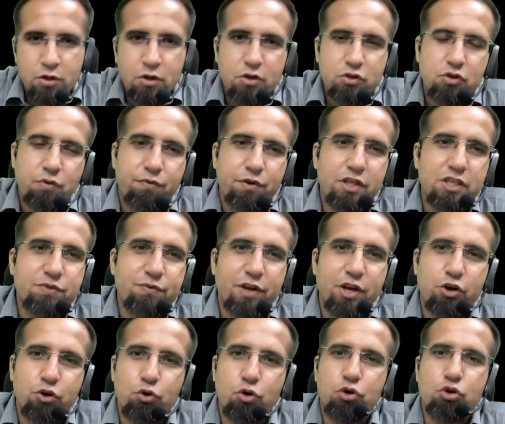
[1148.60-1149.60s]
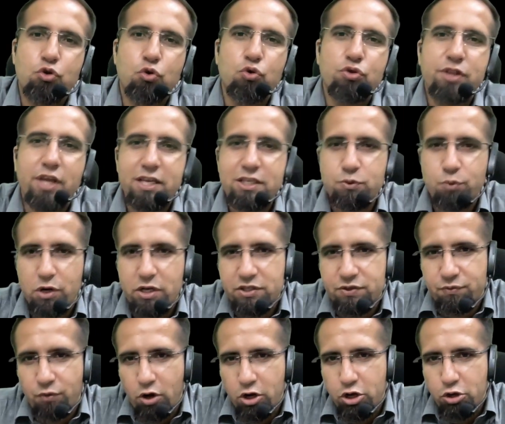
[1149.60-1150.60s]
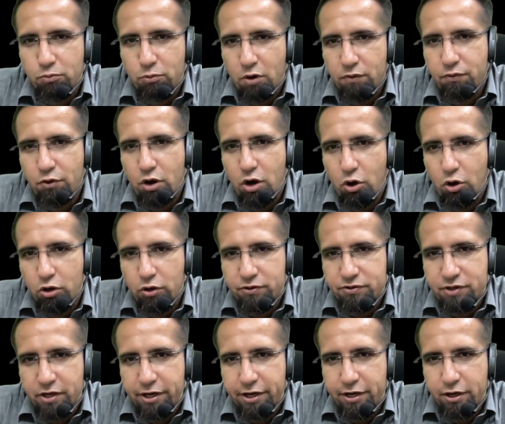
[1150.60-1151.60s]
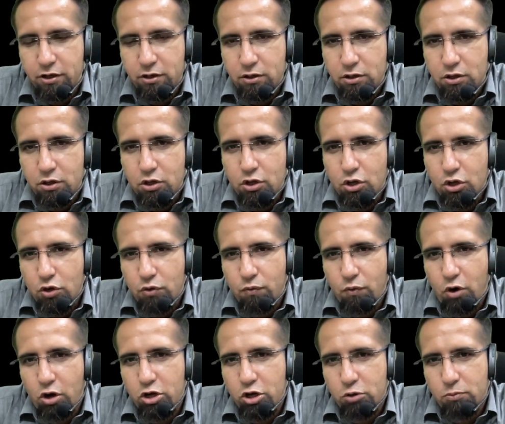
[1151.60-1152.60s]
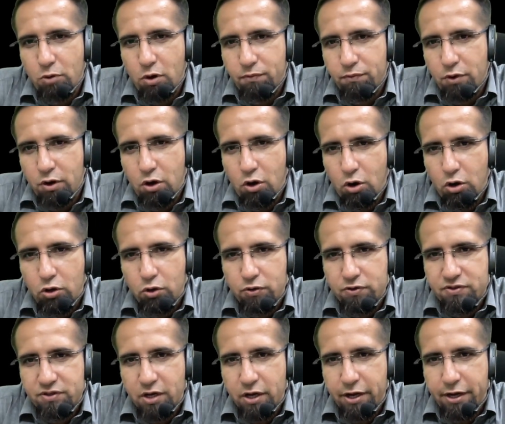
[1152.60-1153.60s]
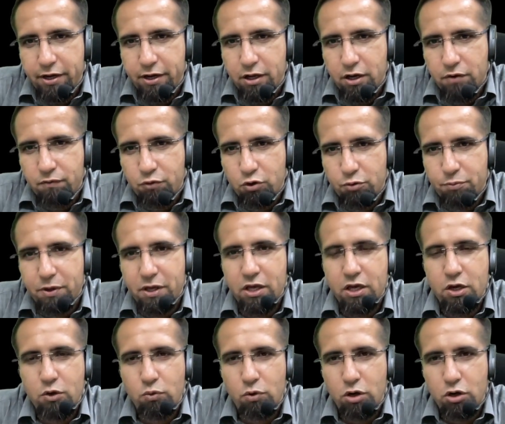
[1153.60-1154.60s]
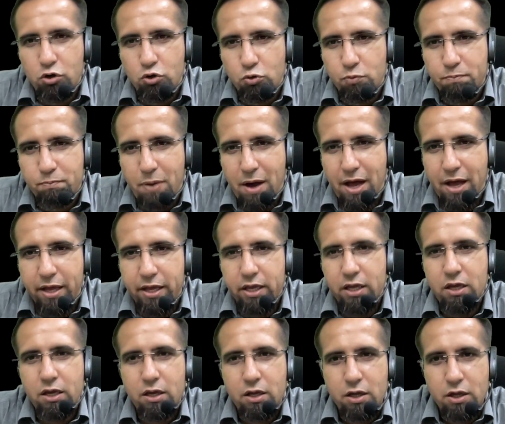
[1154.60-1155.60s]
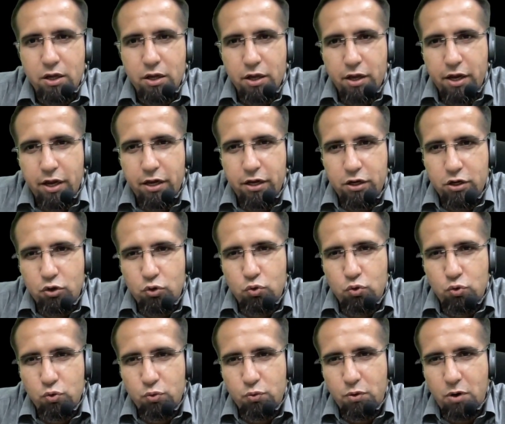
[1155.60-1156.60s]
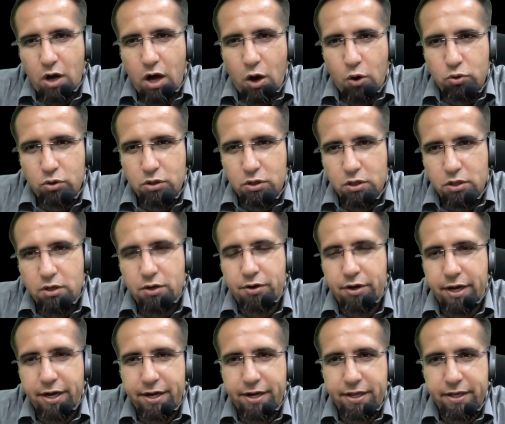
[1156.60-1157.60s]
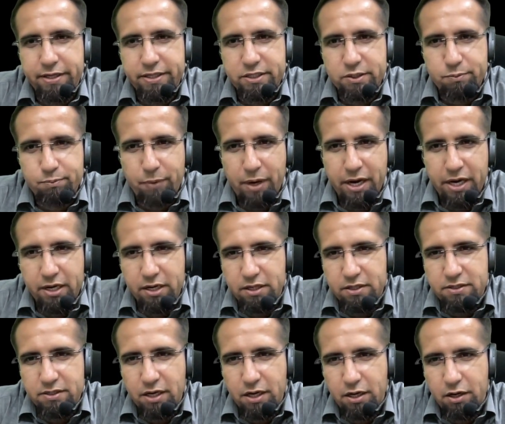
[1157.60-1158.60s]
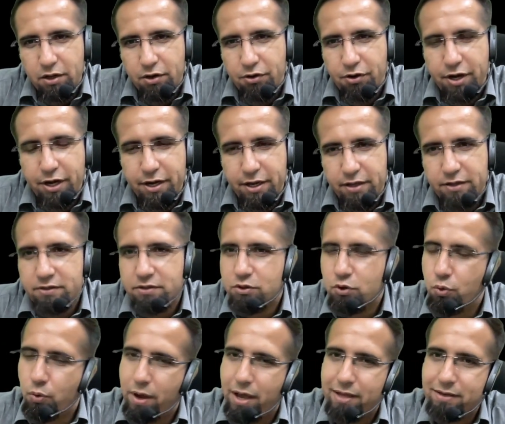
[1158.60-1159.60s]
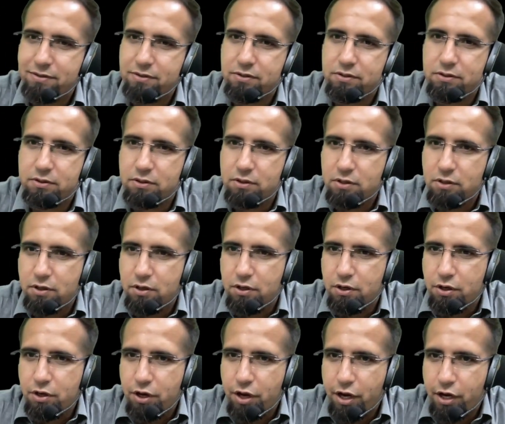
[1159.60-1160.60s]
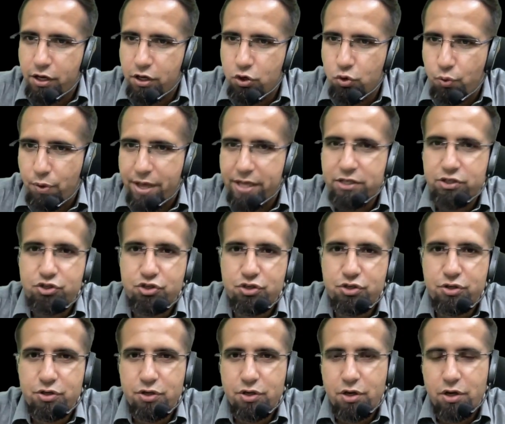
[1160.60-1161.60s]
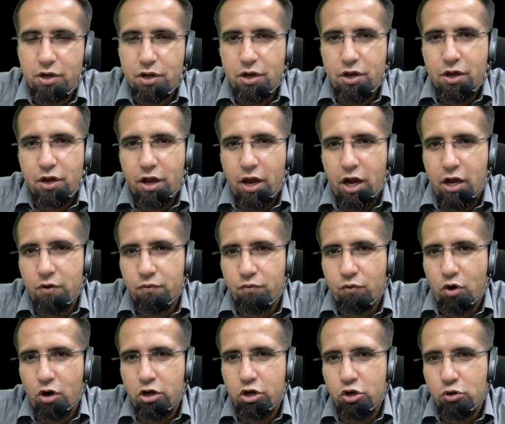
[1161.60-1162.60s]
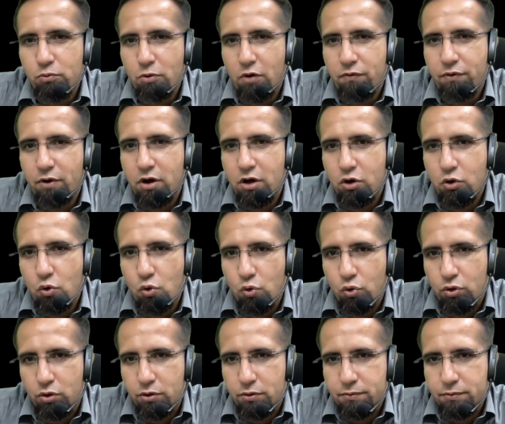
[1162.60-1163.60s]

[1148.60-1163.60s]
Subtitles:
So for this we need to know two things. What is volume of a hollow cylinder? Volume of a hollow cylinder would be equal to pi into outer radius minus inner radius squares into h, and volume of a cone